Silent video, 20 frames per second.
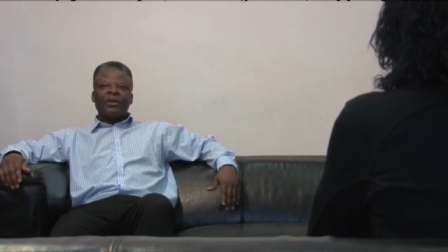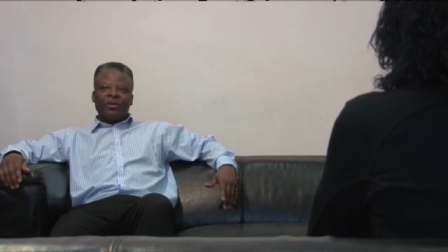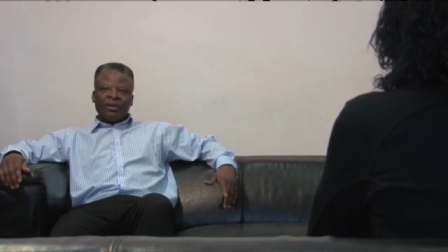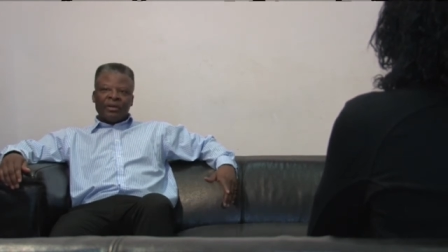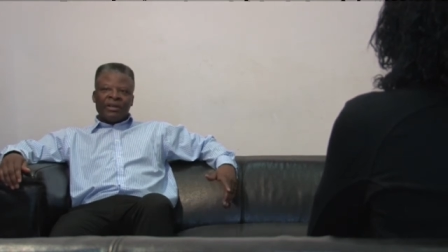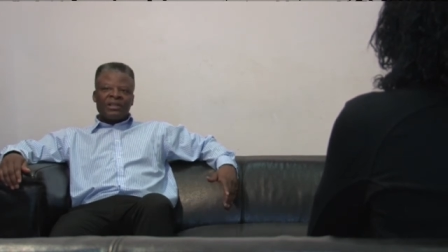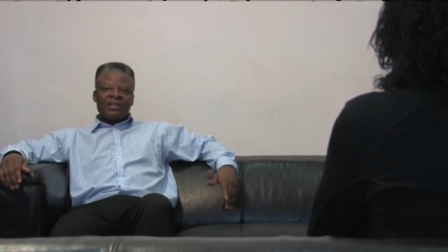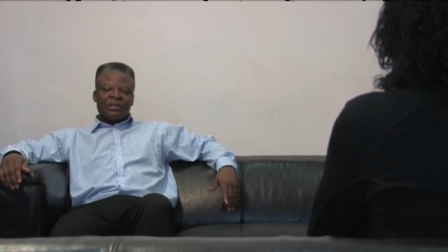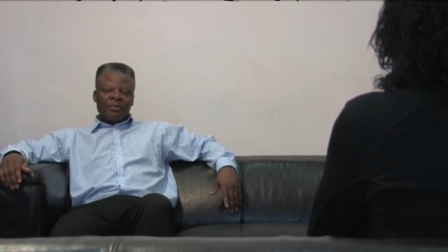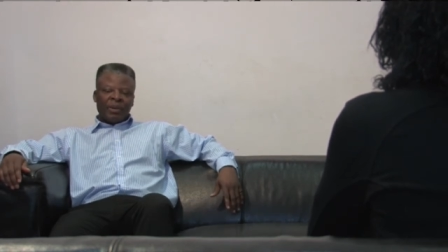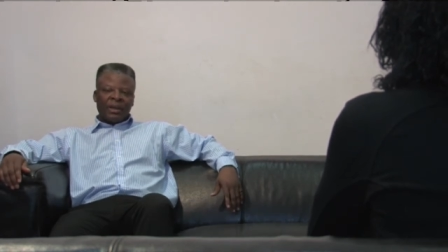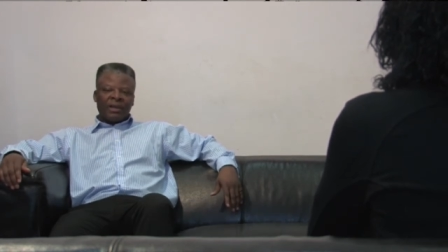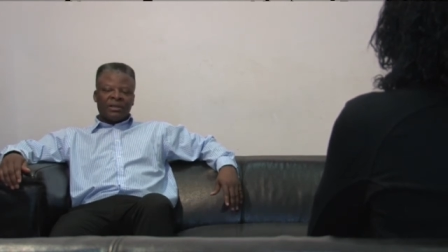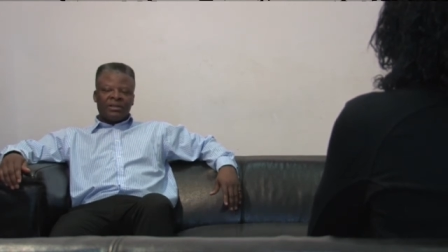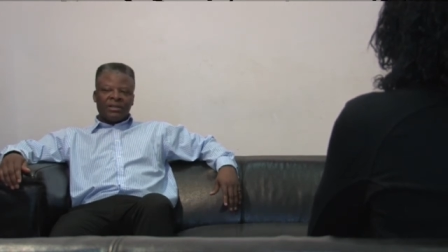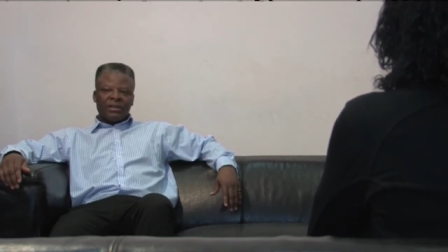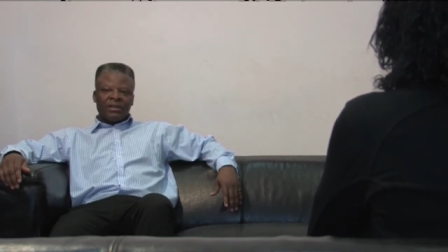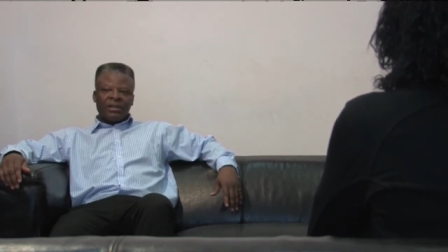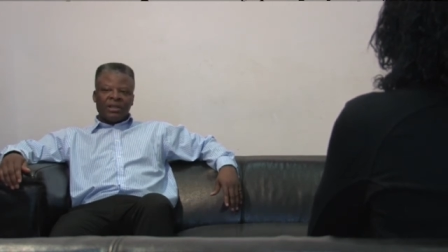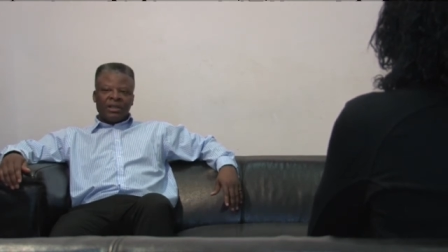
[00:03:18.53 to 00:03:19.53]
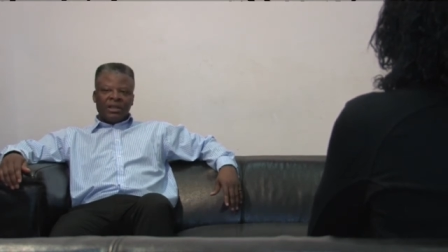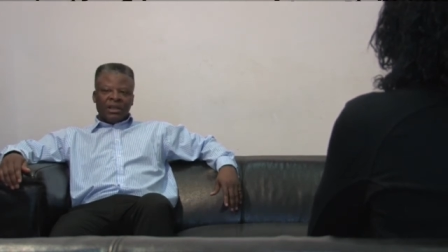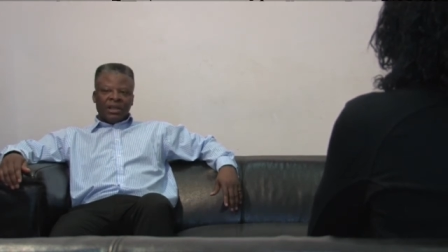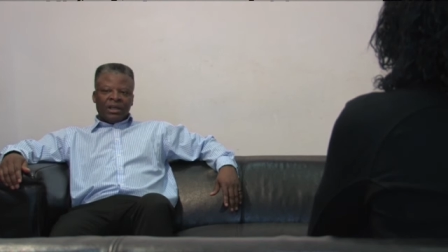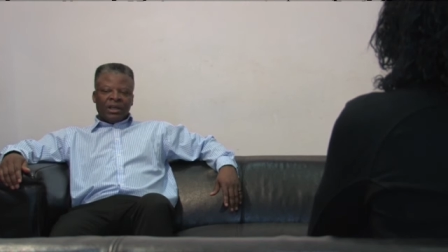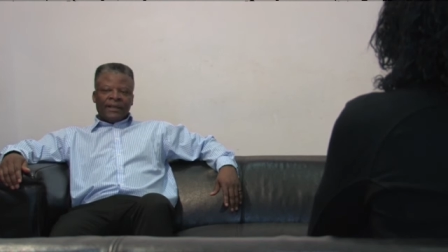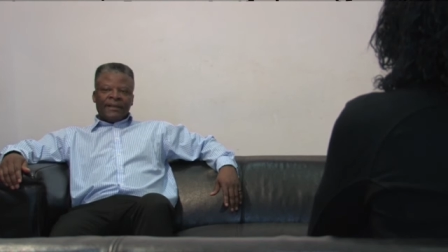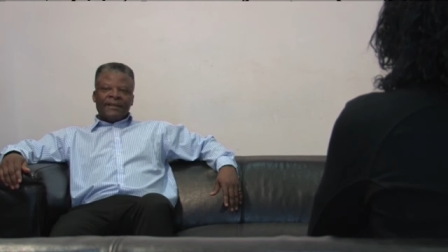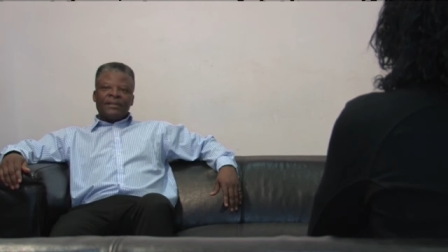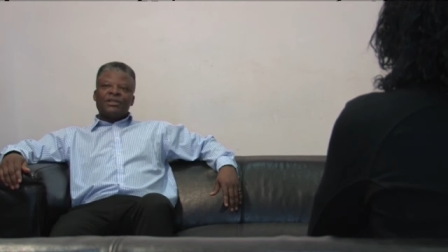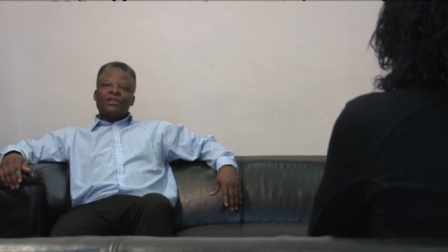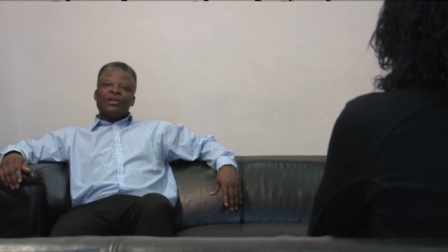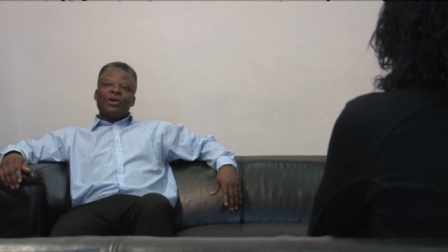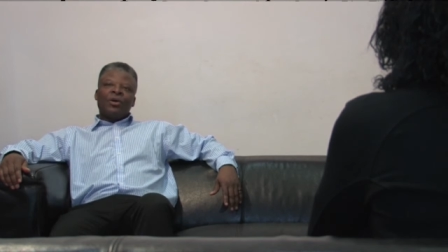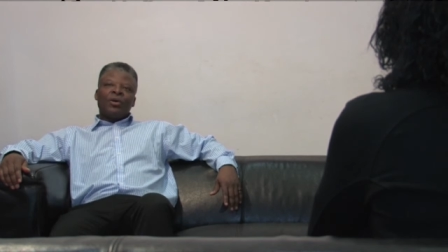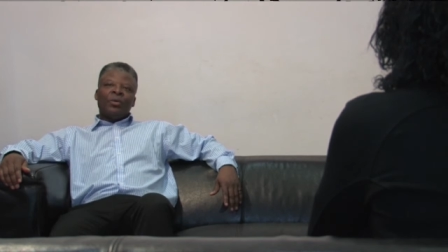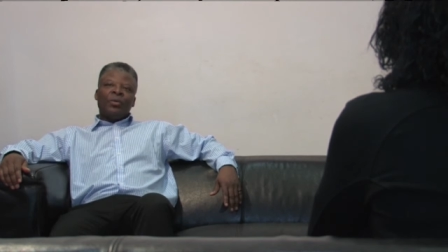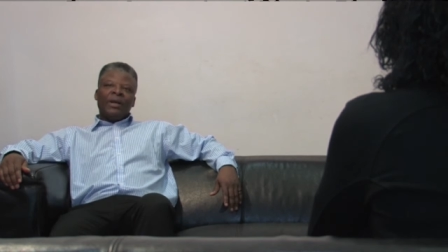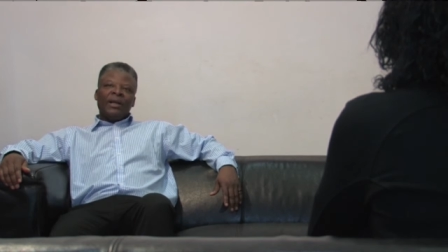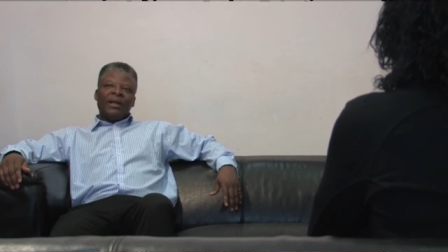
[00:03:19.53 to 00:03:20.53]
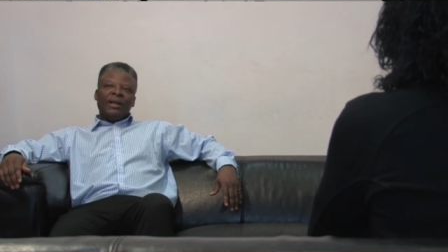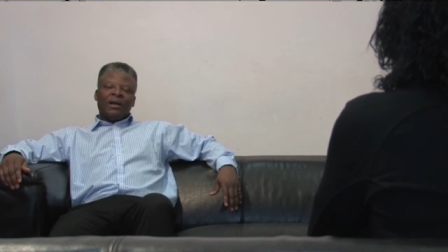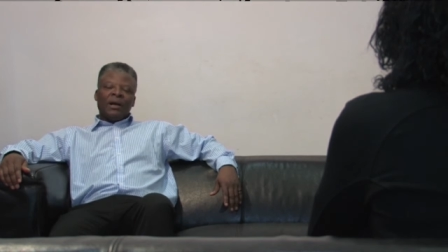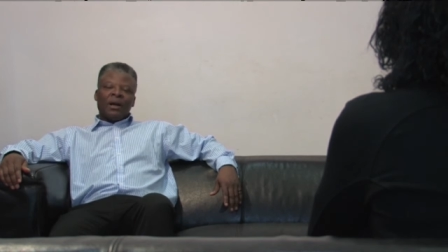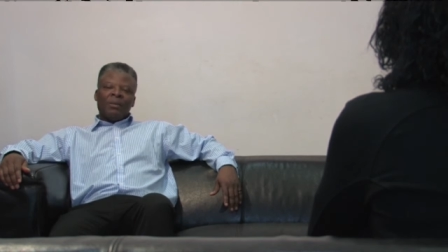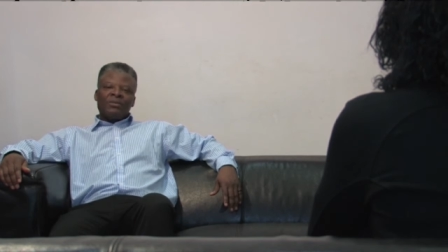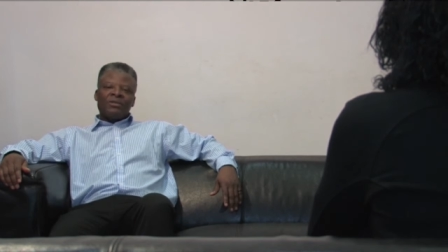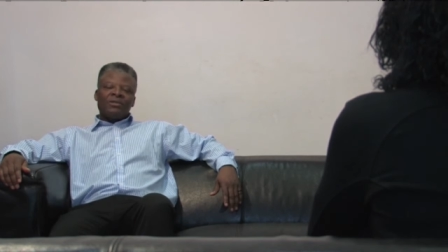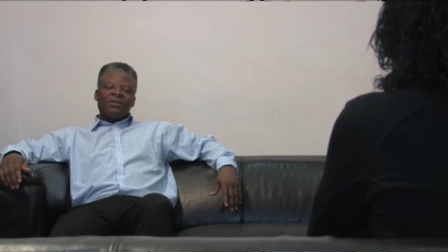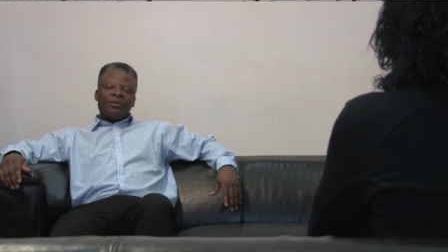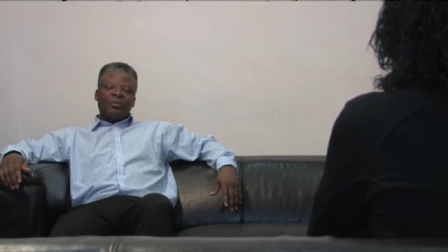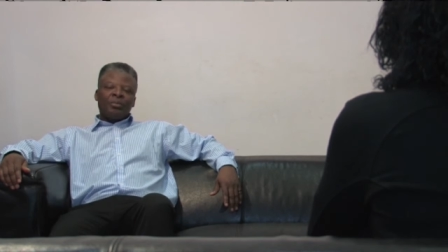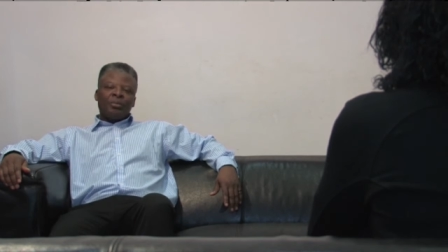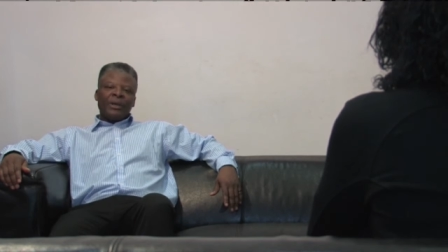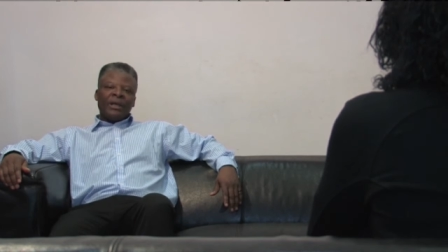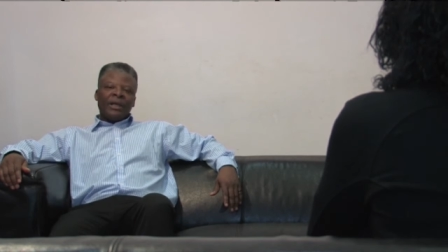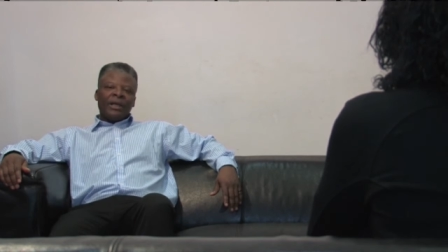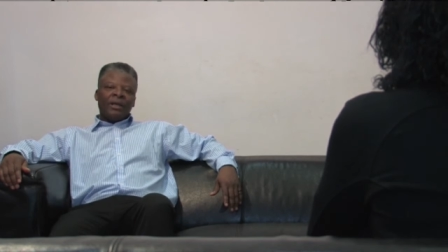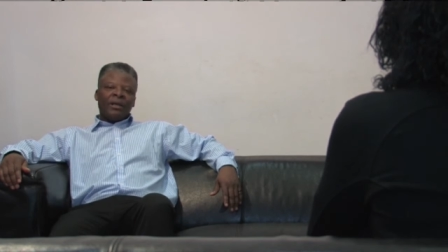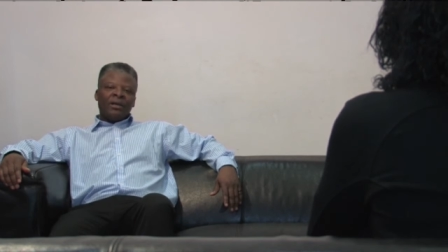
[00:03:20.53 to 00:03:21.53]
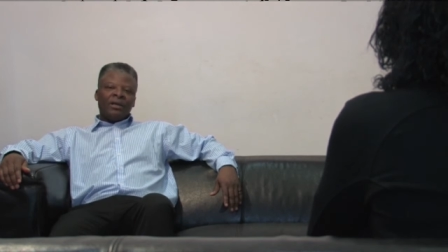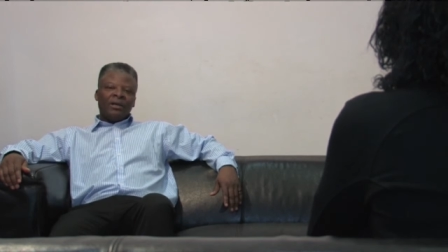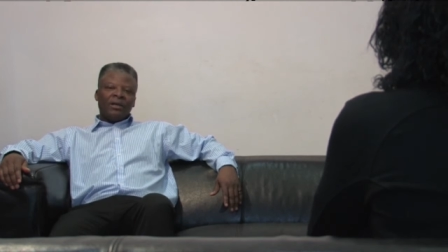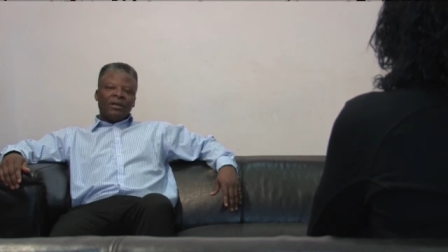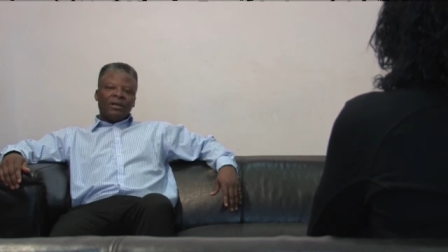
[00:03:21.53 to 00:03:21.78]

unexpected. So when it comes to Big,